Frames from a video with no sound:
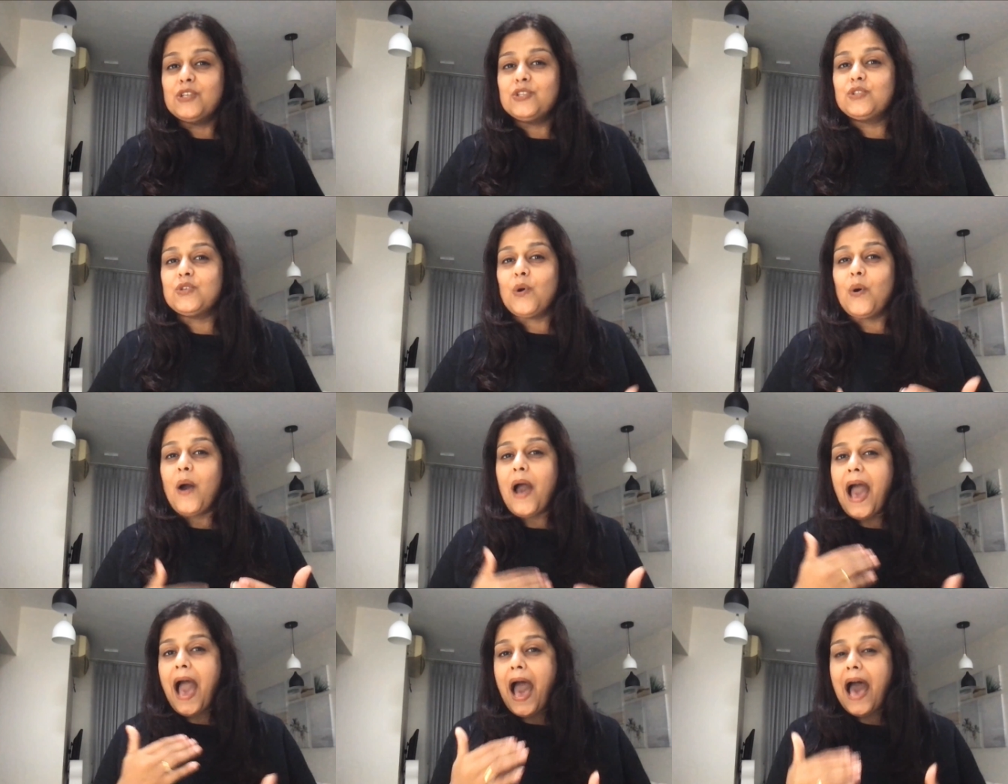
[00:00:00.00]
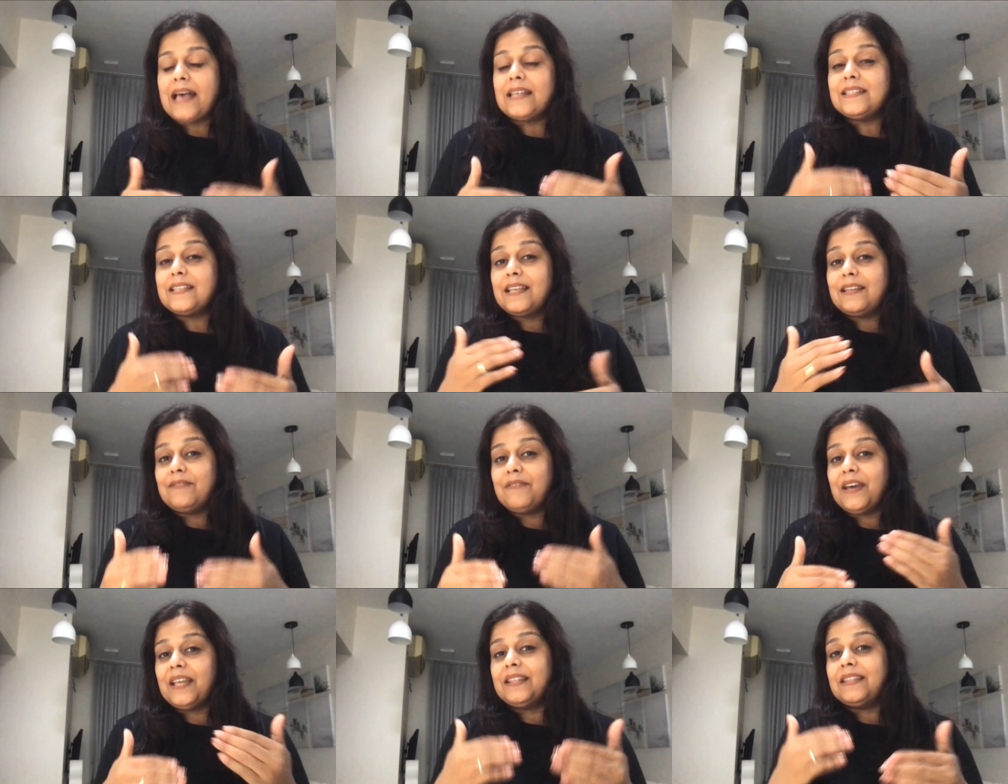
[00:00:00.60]
so as
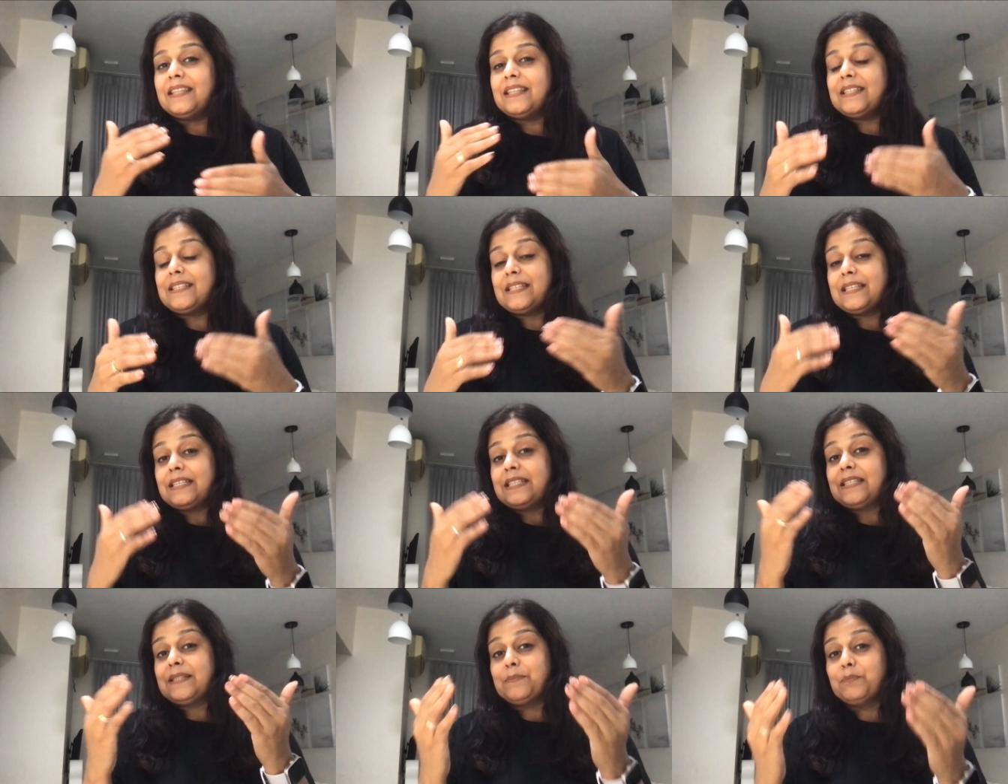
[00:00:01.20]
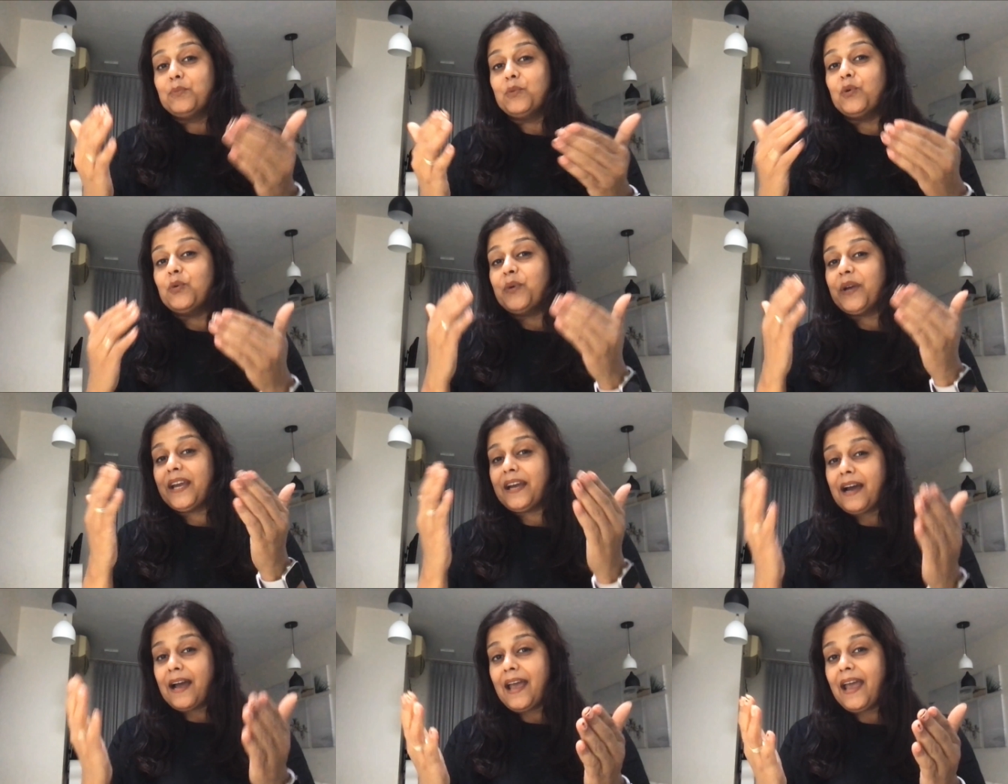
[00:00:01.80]
and when this is
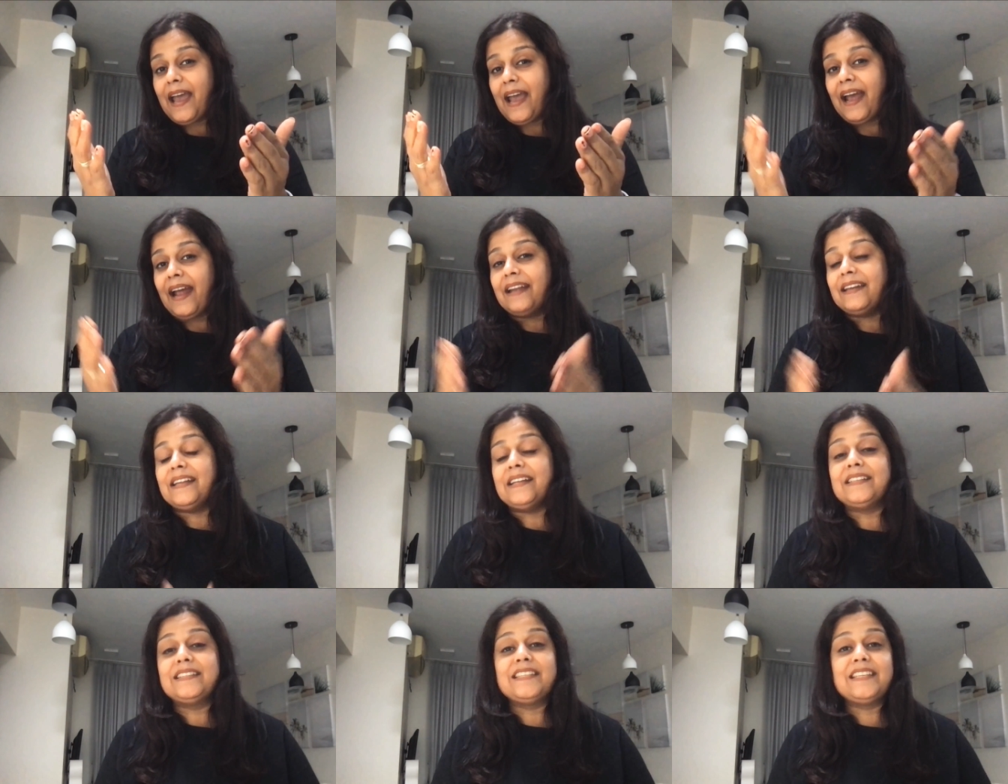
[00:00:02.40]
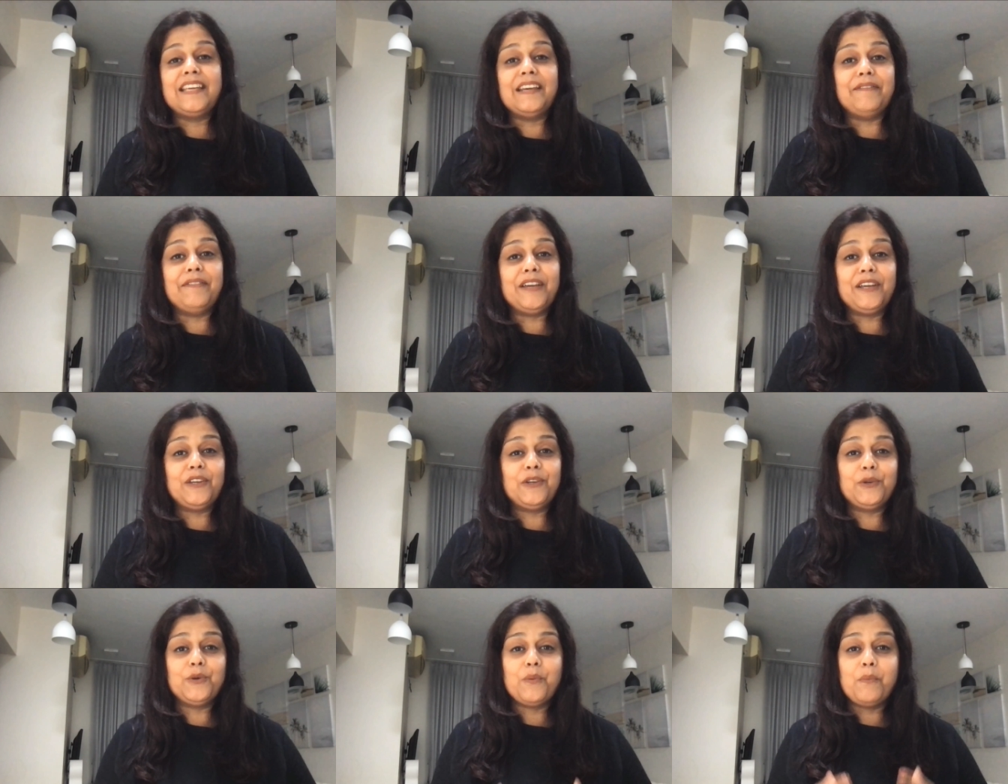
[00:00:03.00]
moving ahead, it's
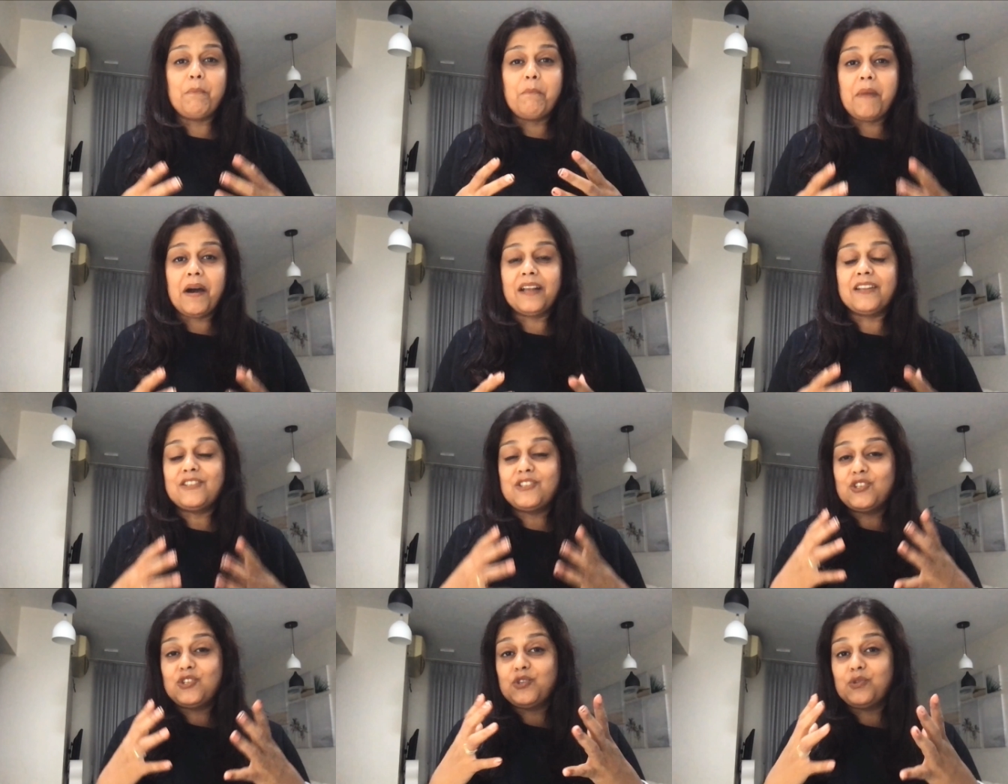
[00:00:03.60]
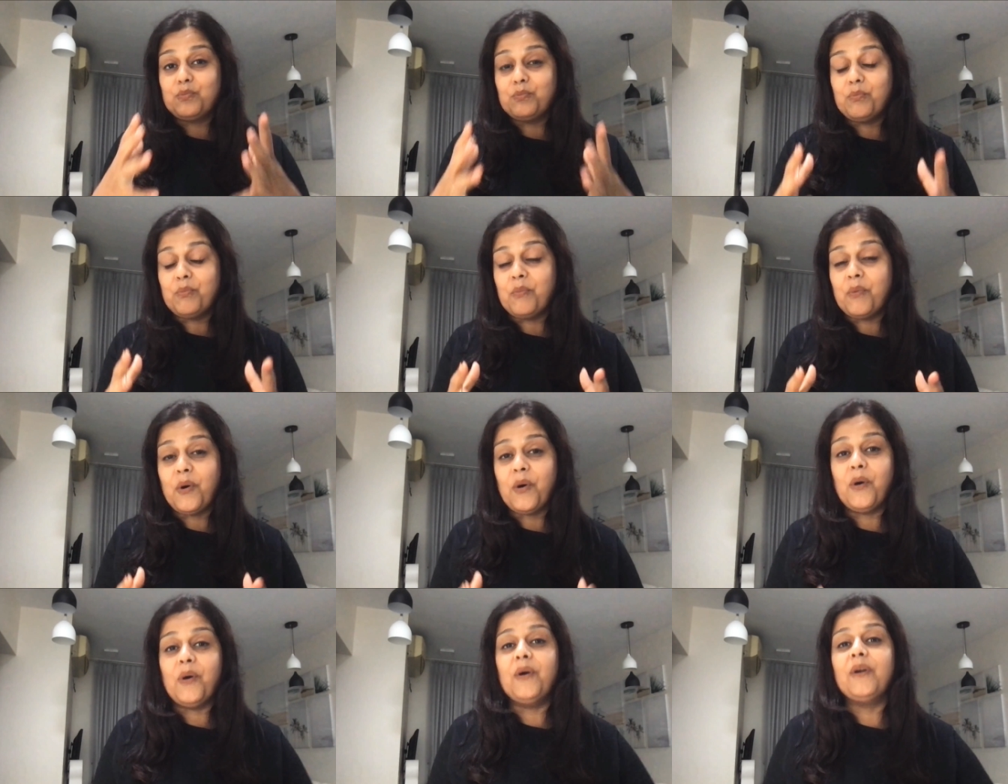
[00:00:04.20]
giving you much
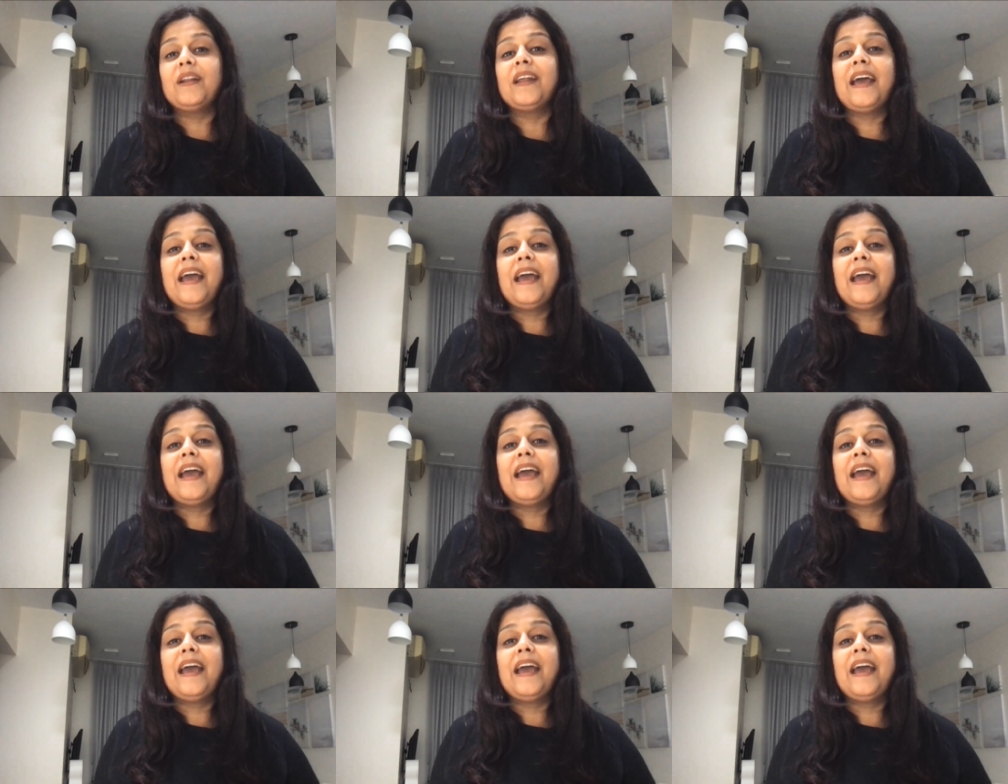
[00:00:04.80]
more